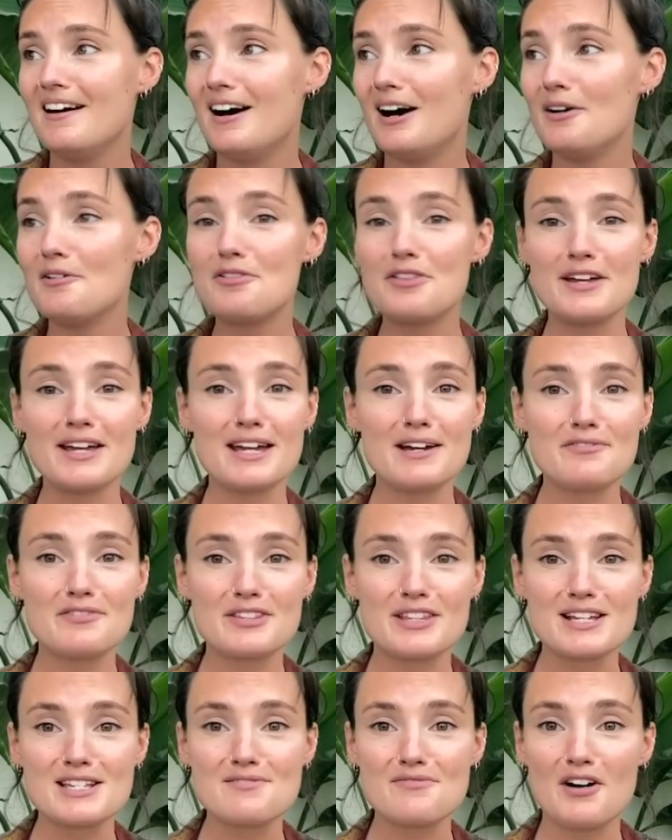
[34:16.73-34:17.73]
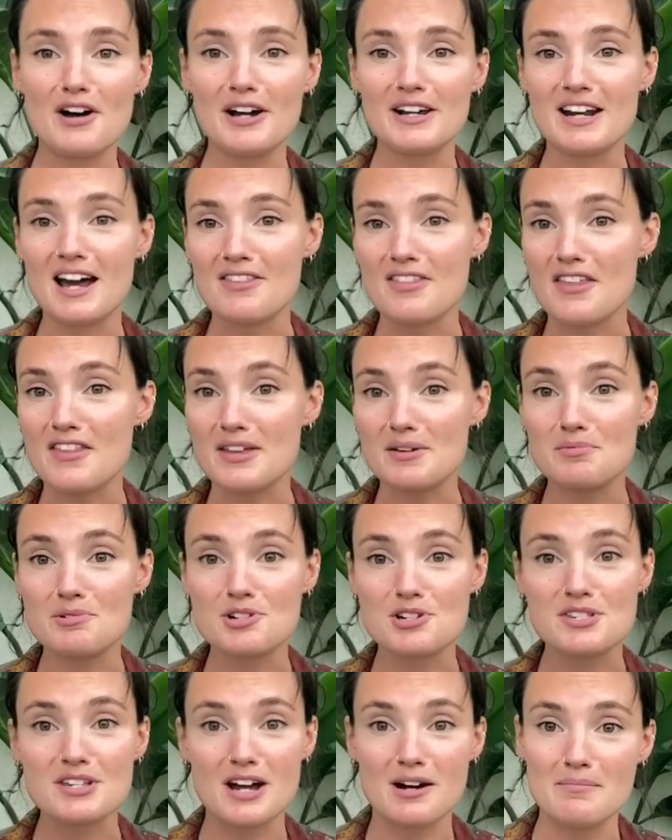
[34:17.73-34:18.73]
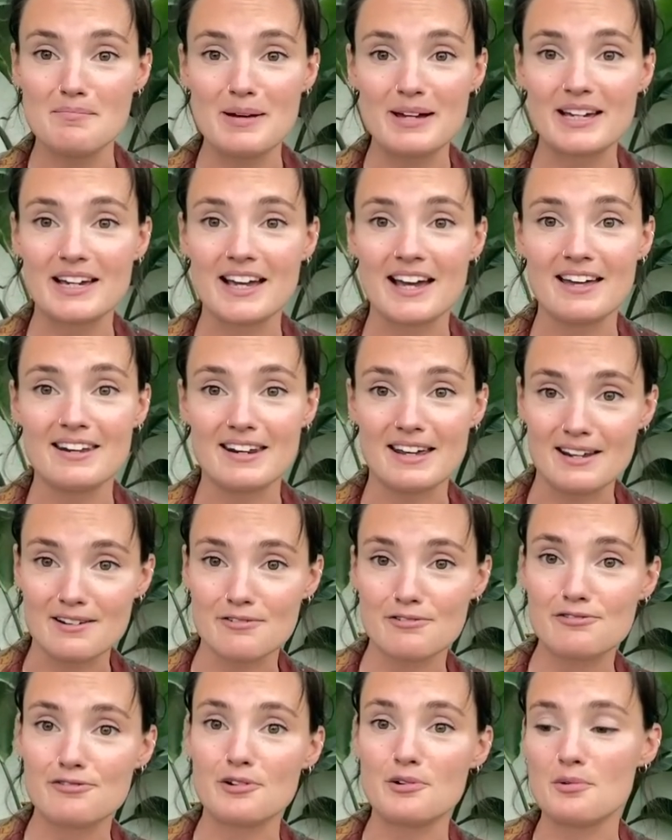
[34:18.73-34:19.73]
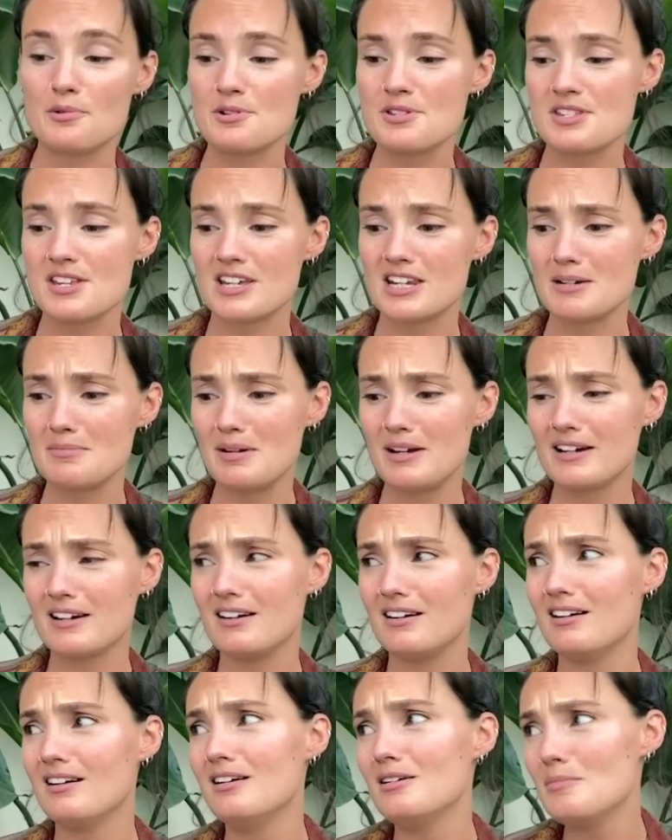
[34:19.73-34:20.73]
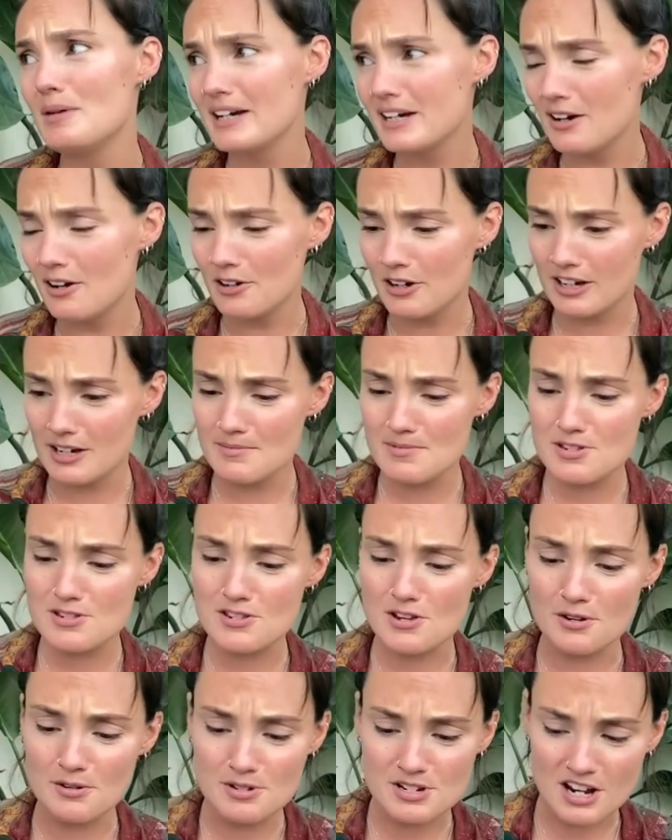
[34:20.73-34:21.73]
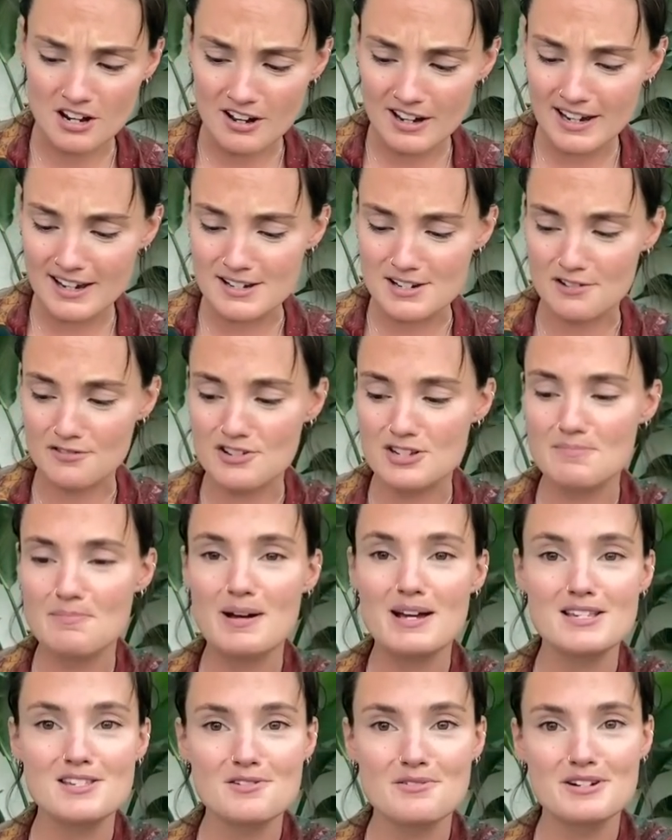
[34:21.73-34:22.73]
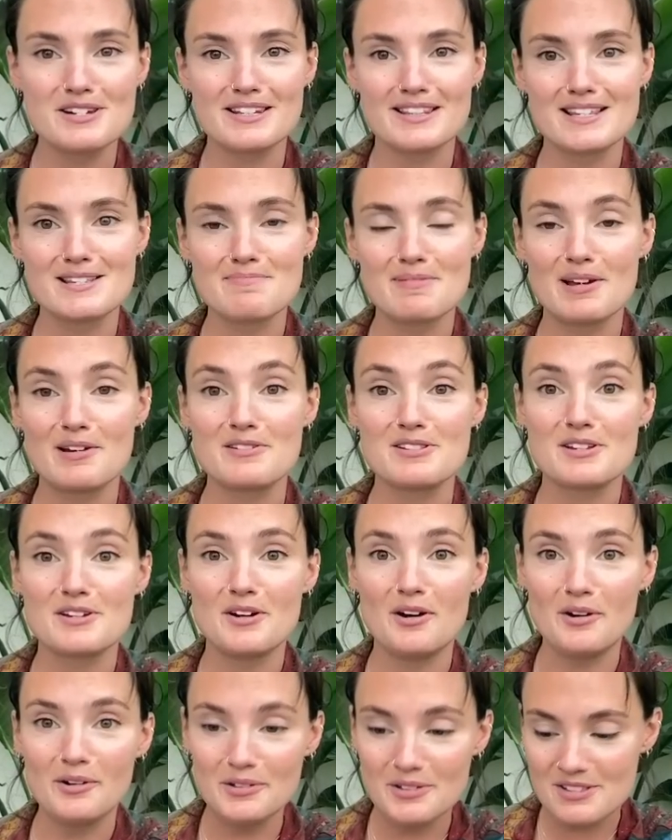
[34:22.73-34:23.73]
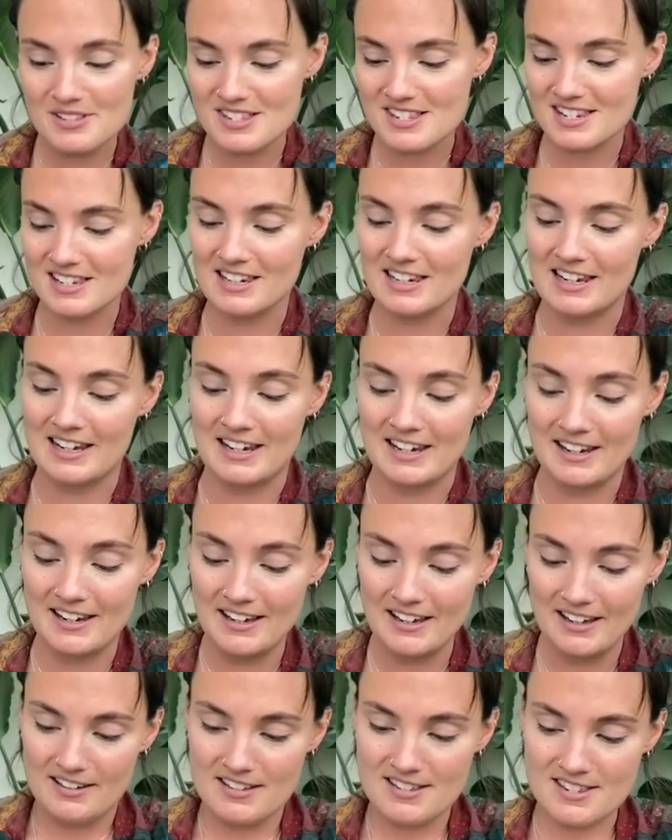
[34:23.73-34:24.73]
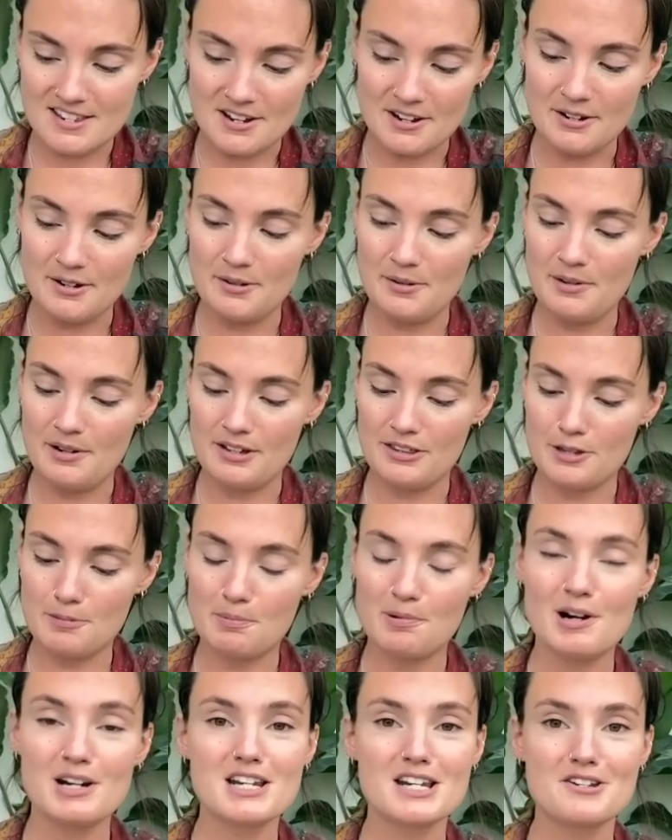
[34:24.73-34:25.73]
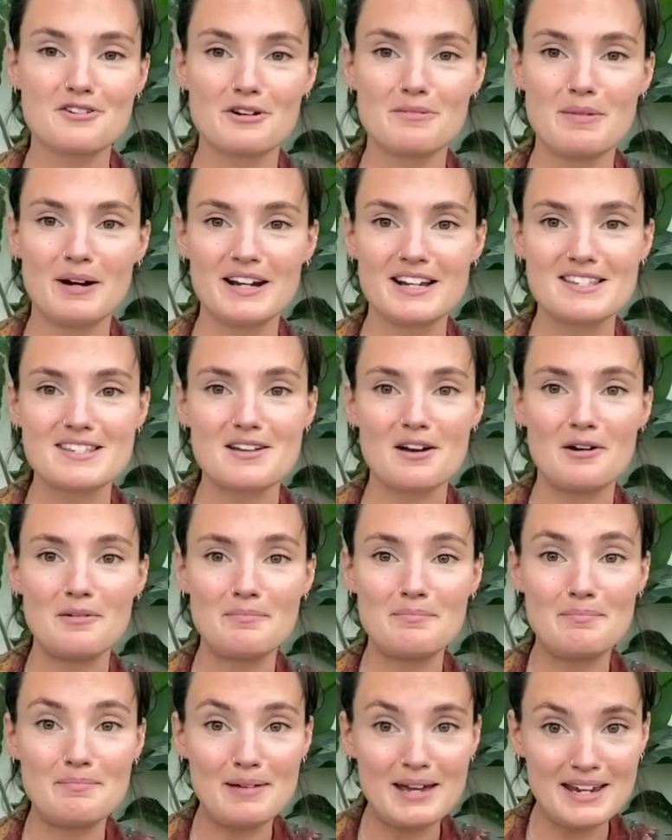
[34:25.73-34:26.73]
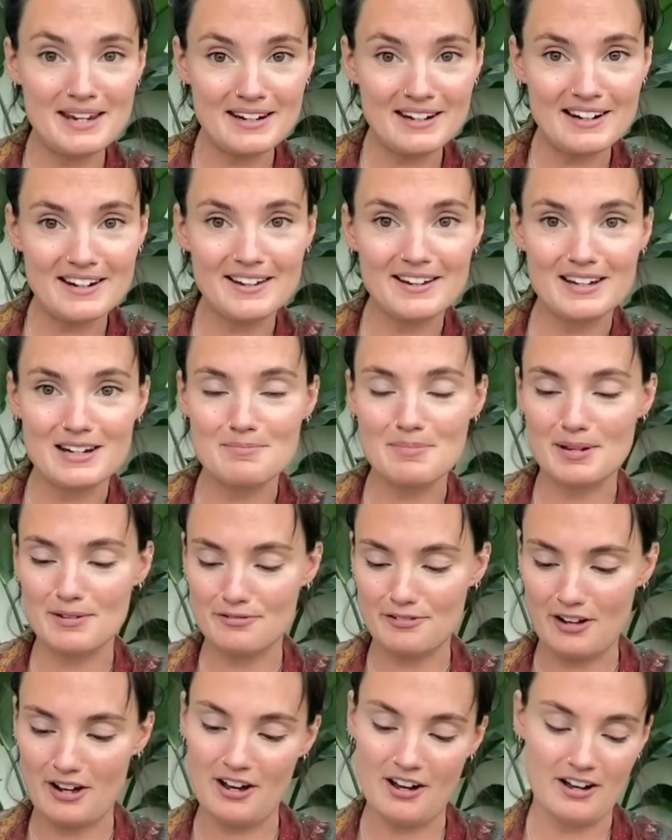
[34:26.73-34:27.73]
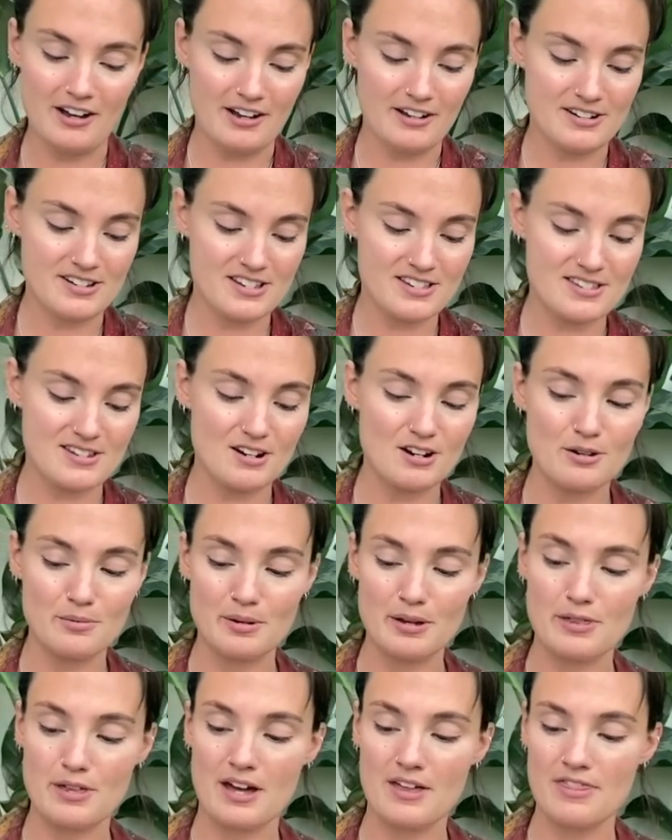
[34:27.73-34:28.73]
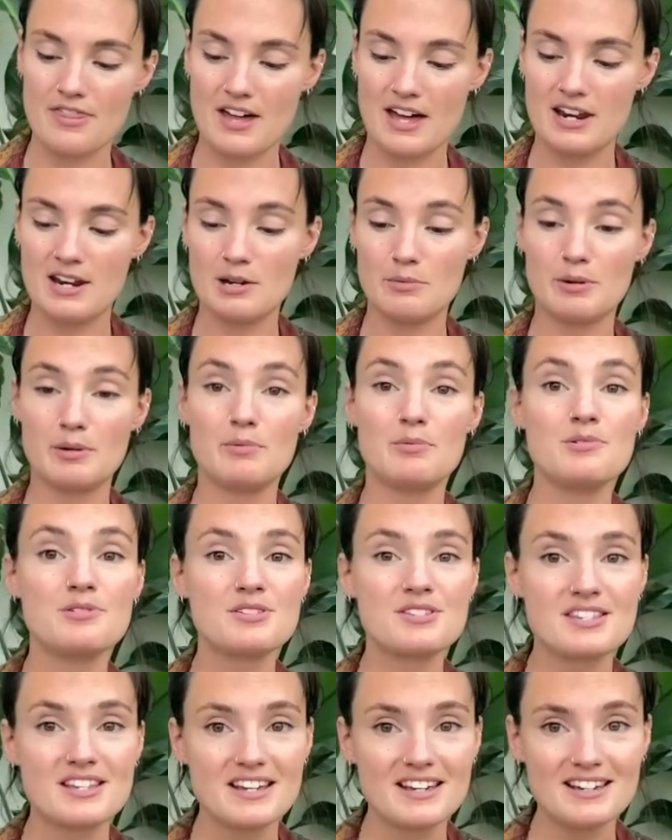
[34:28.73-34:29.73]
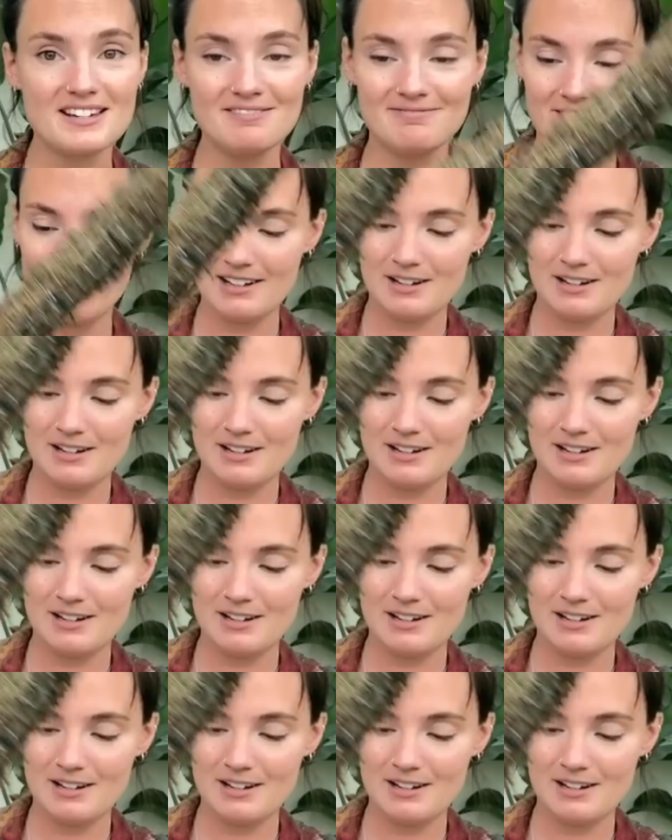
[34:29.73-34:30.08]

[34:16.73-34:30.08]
I'll think everything's fine, and then they will just come back again in force. And I'm like, oh my God, I am so tired of just pest treating this plant constantly. So the predatory mites are mainly going to be for her to start with, and then we will see.